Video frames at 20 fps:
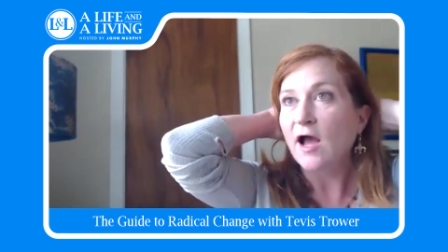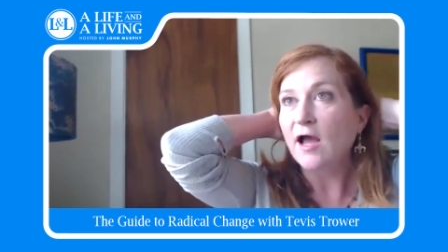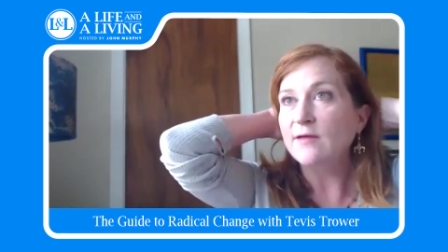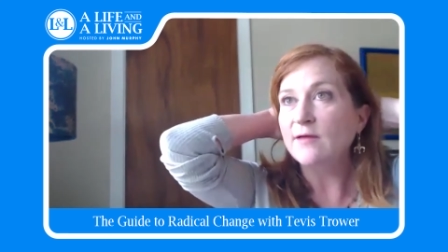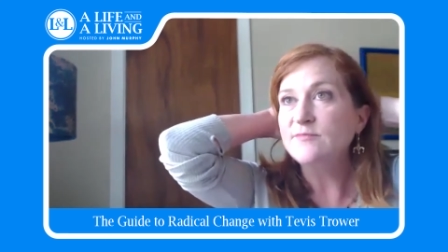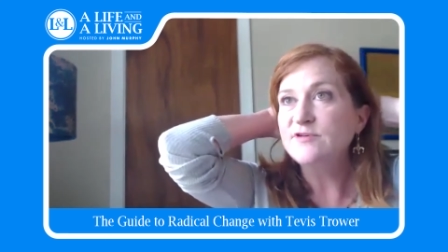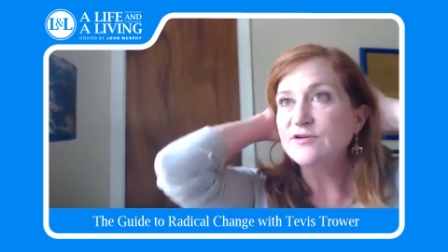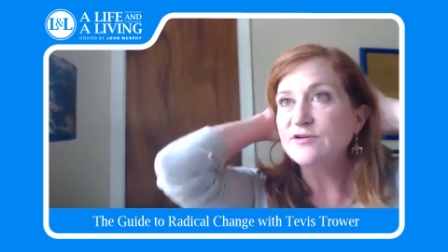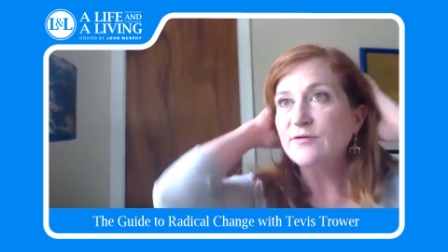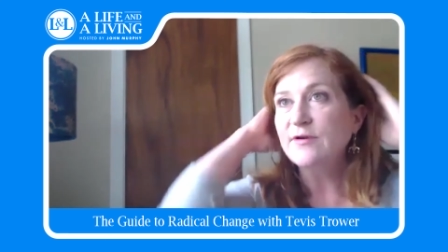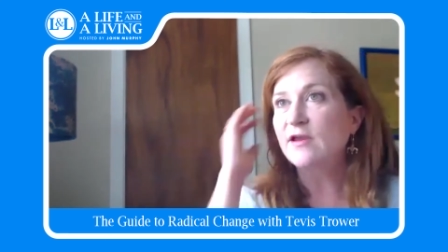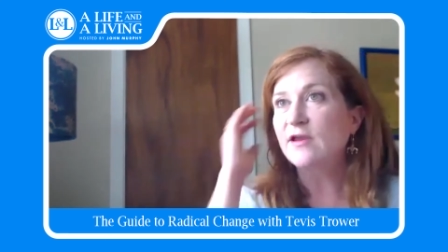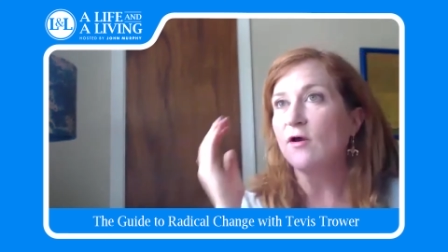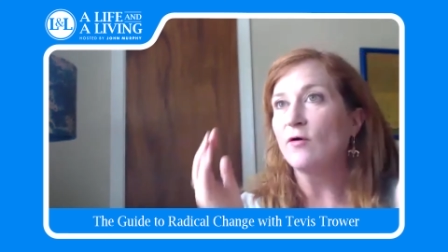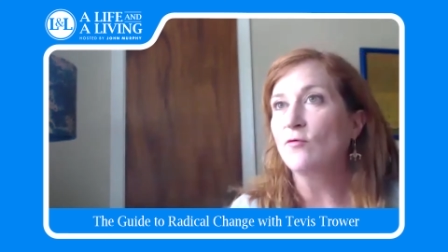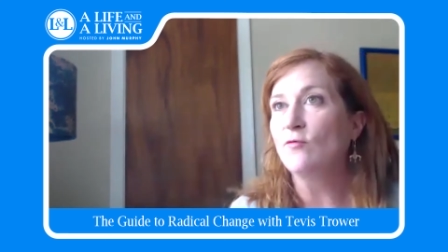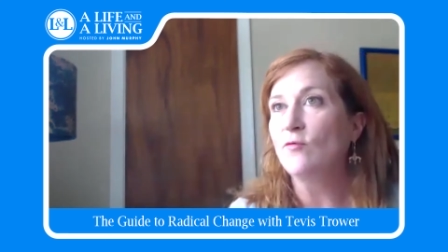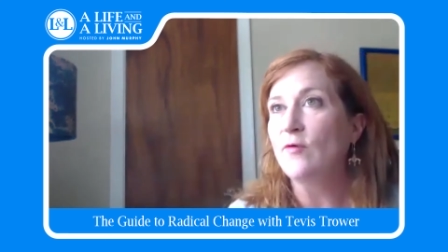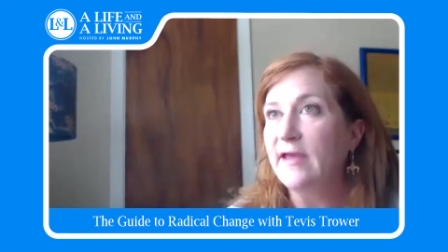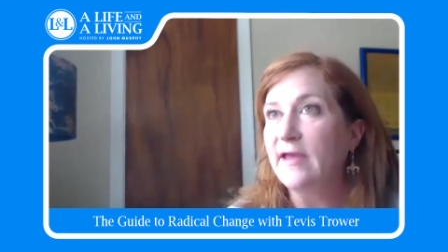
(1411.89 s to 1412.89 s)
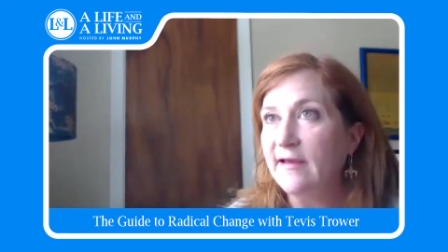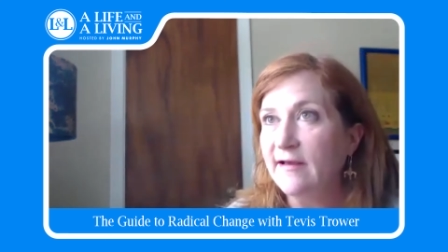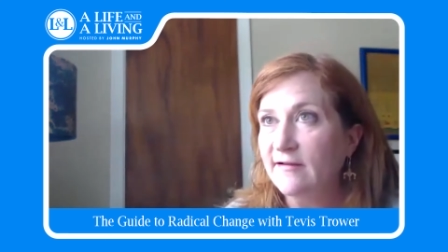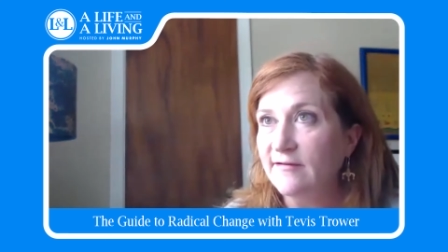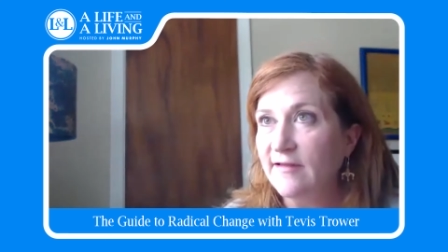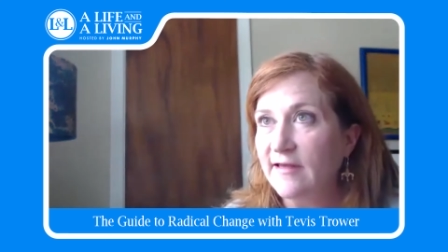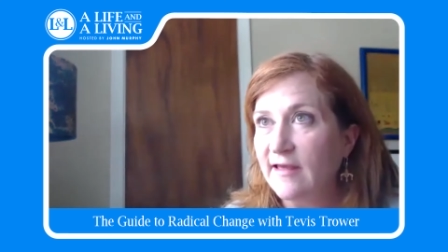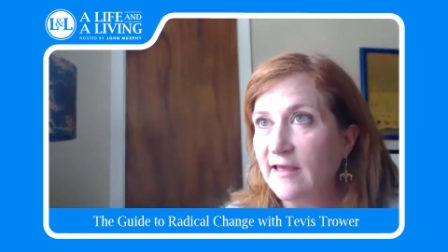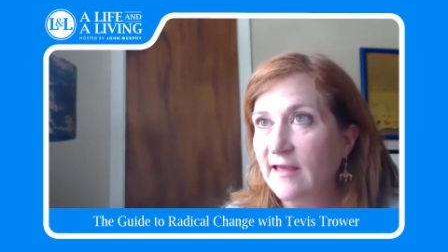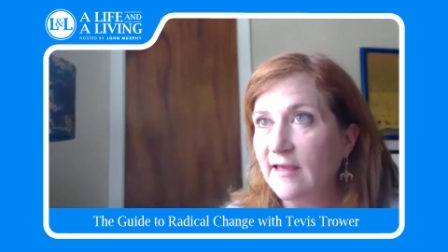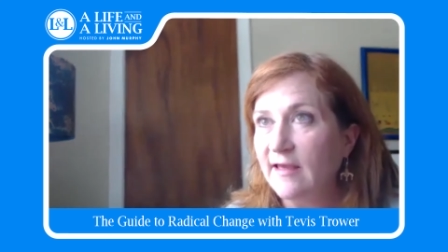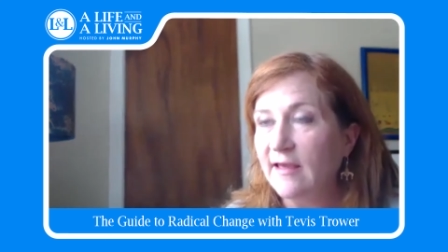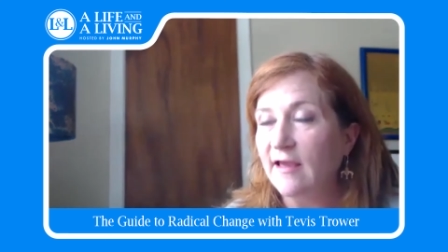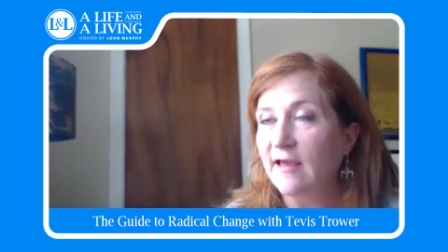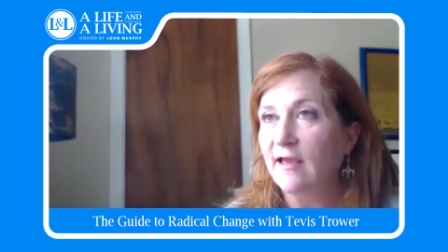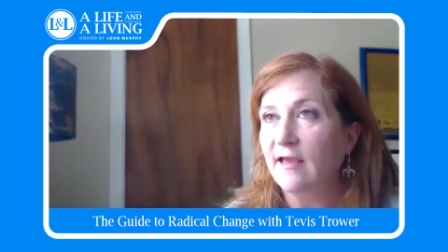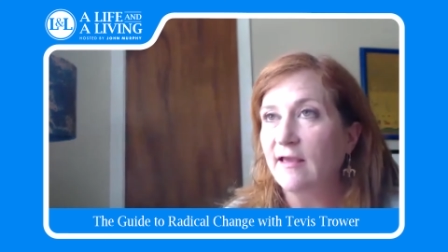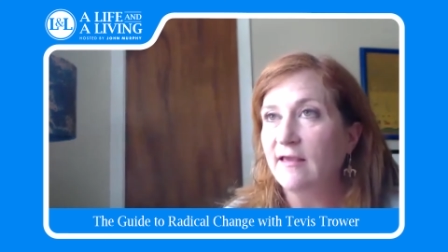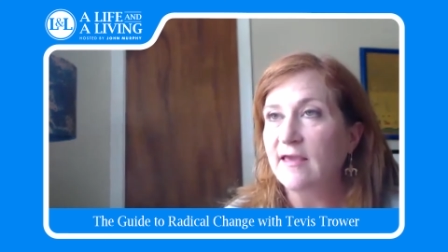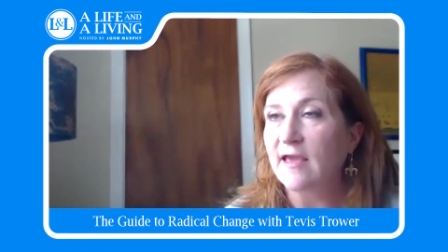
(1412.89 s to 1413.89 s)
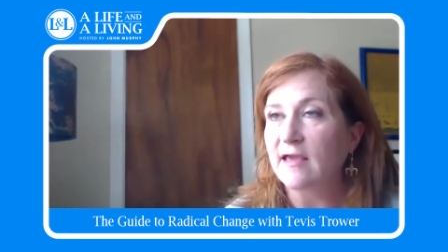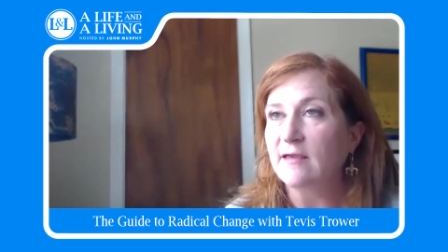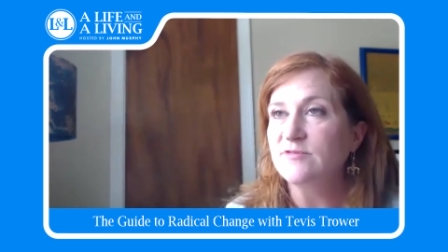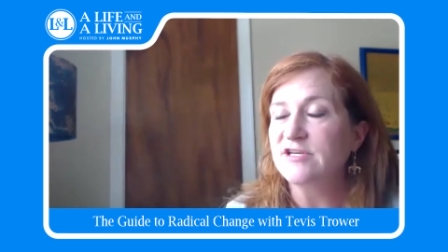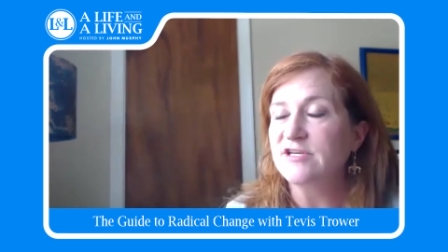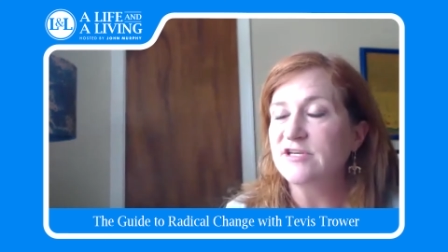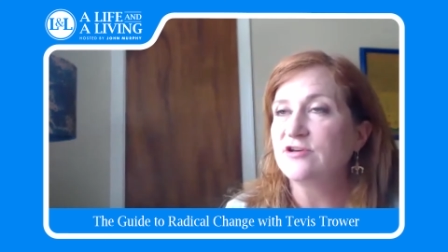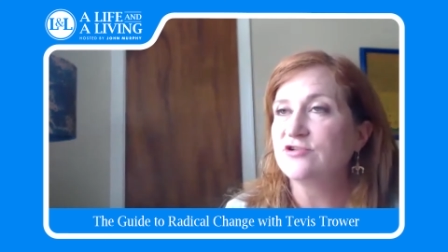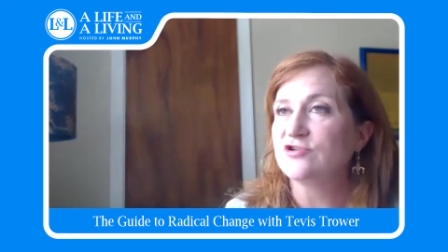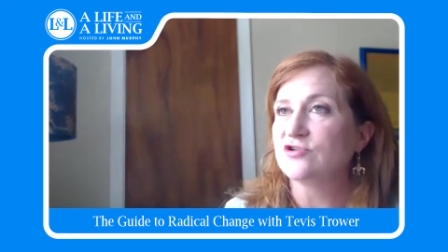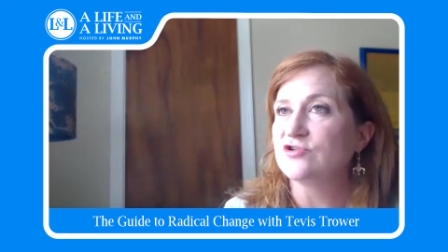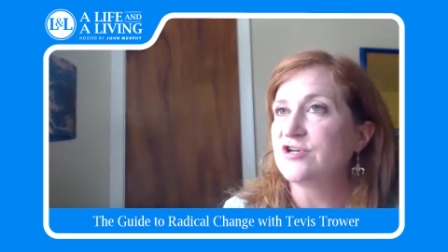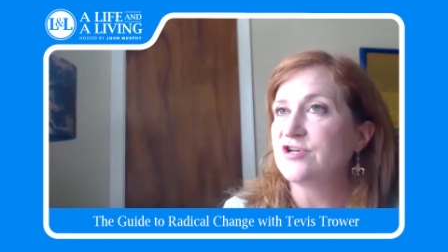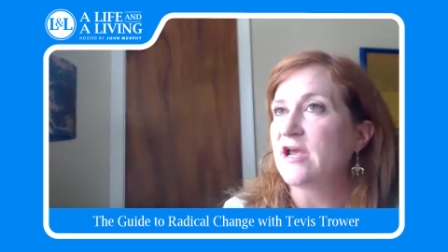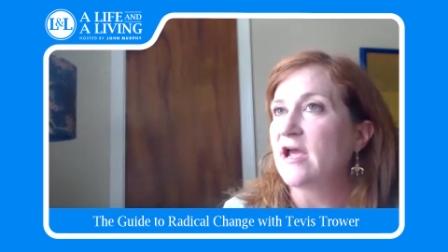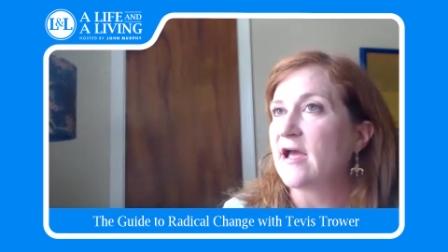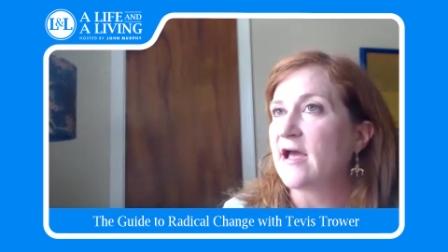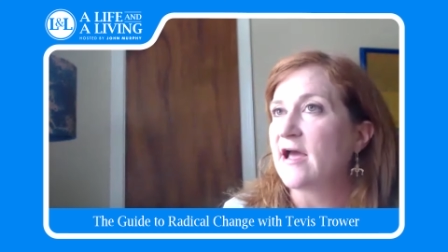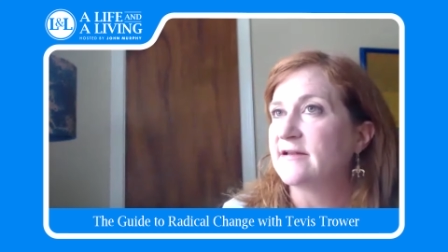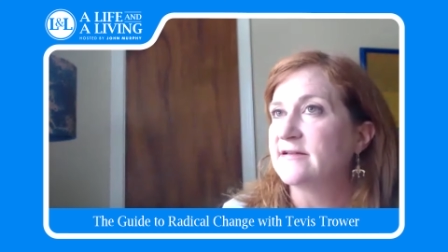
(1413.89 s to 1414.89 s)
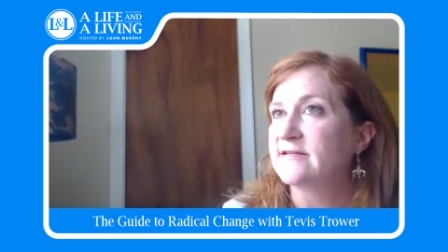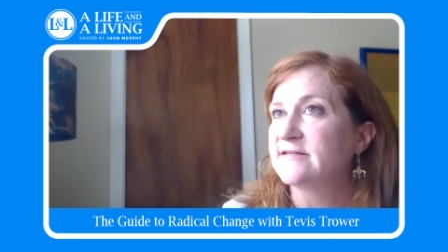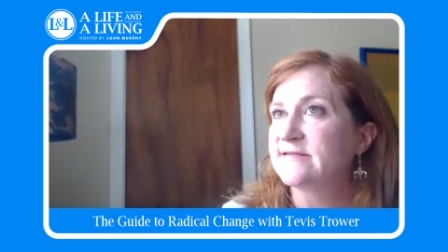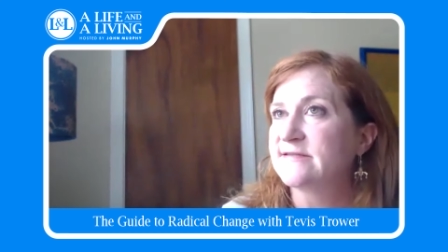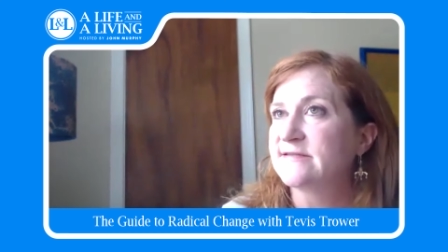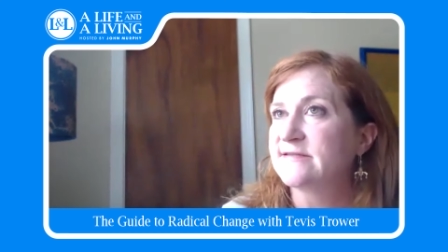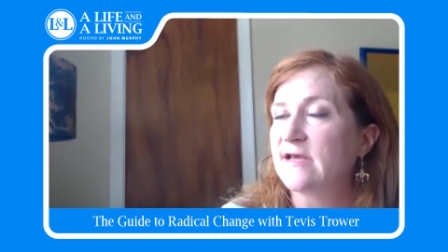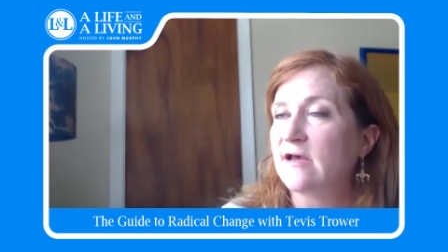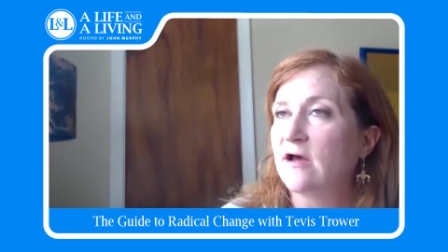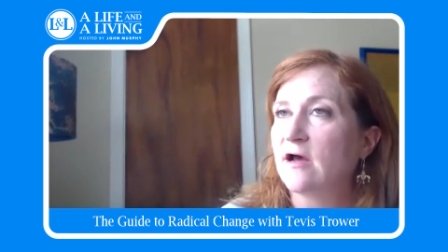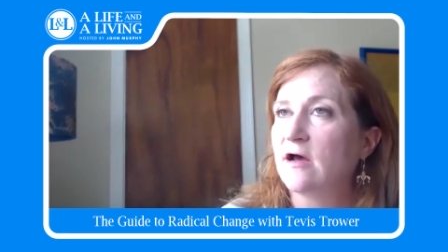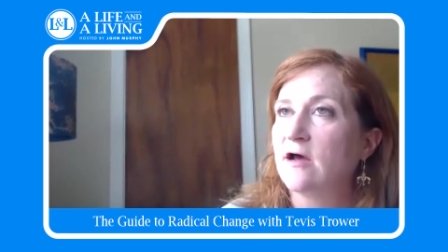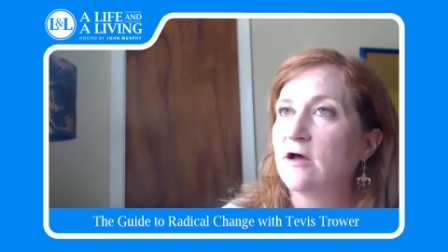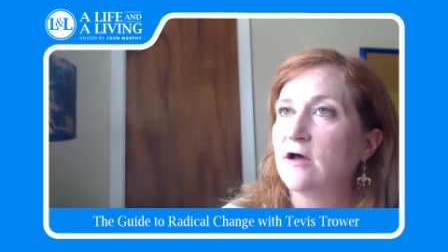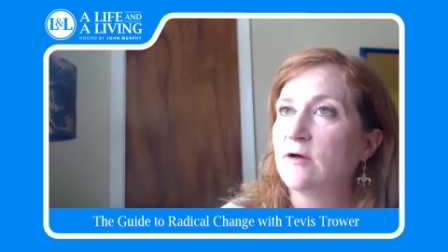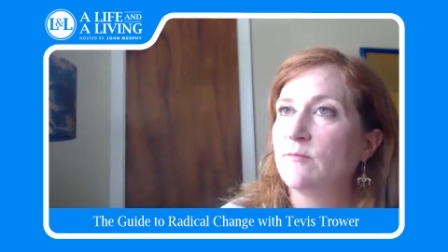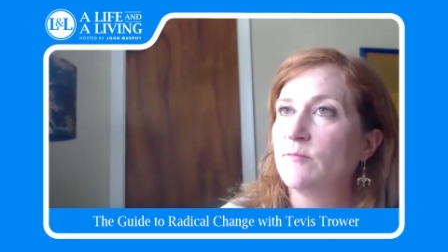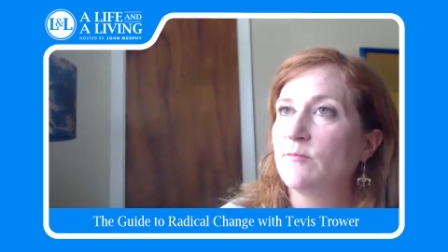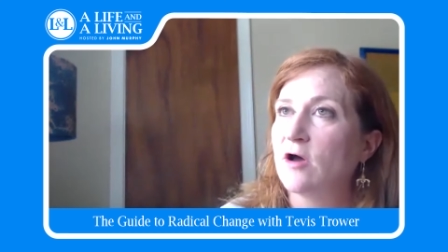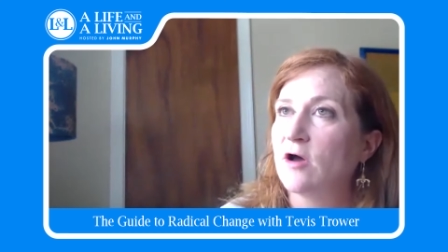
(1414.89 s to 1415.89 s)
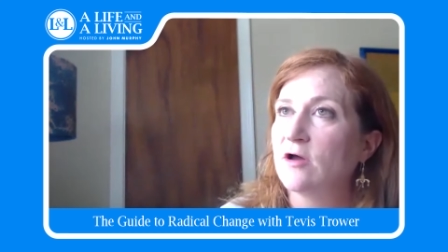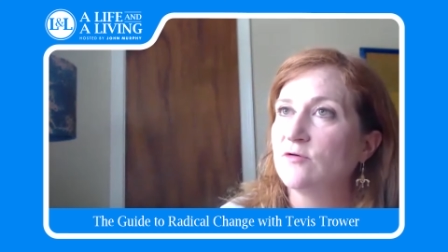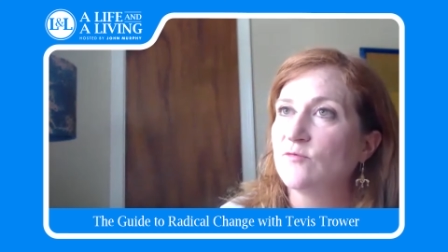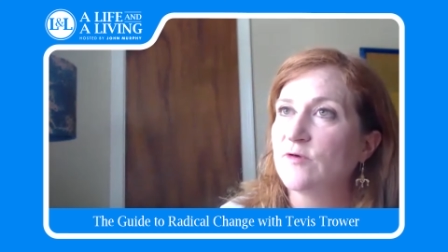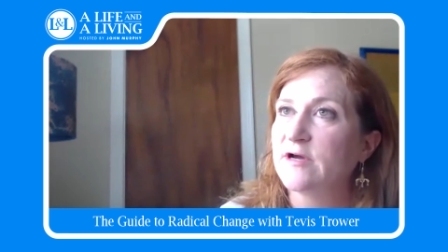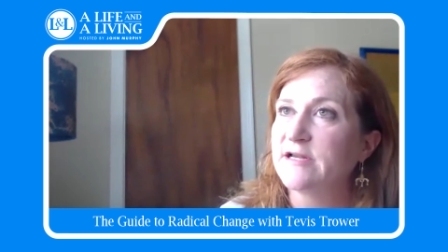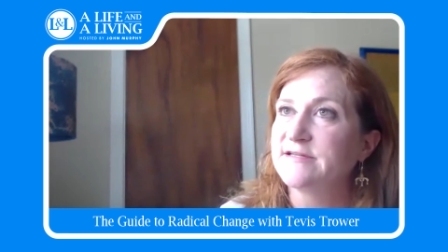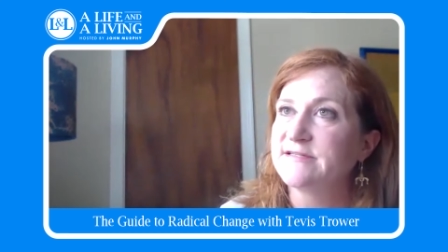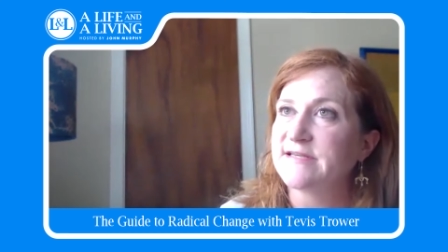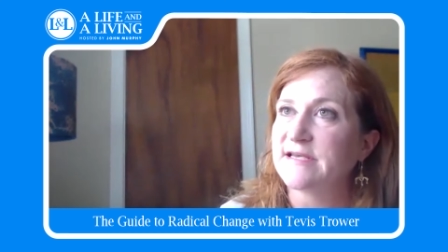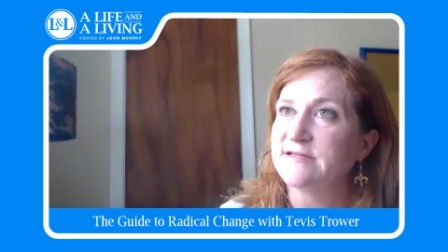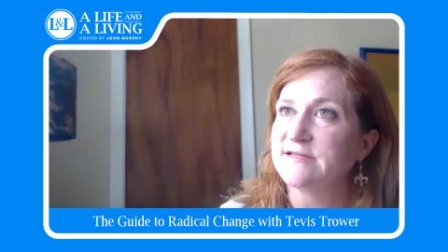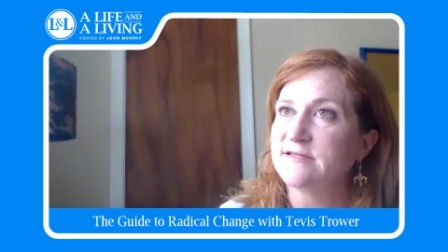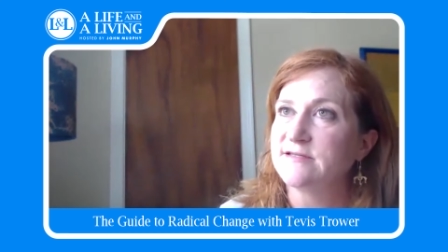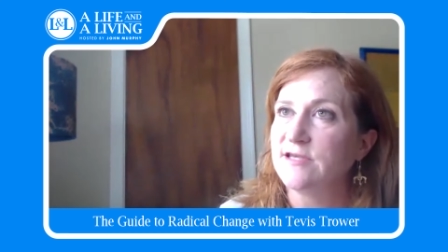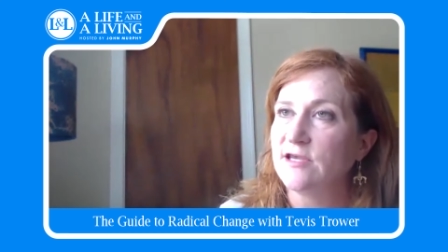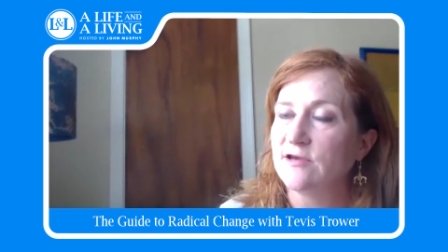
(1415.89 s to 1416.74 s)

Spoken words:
I'm doing a weekly Game Changer chats on Wednesdays.